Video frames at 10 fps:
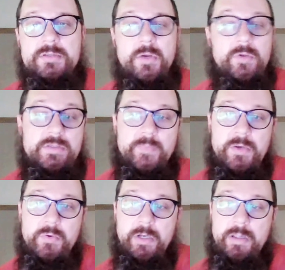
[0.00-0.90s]
So he's
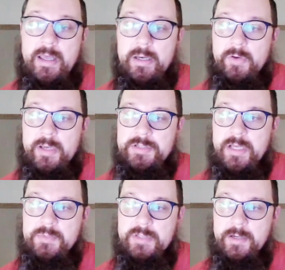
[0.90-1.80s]
been doing a lot of great
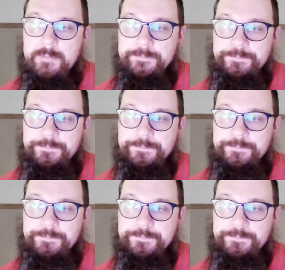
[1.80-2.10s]
jobs there.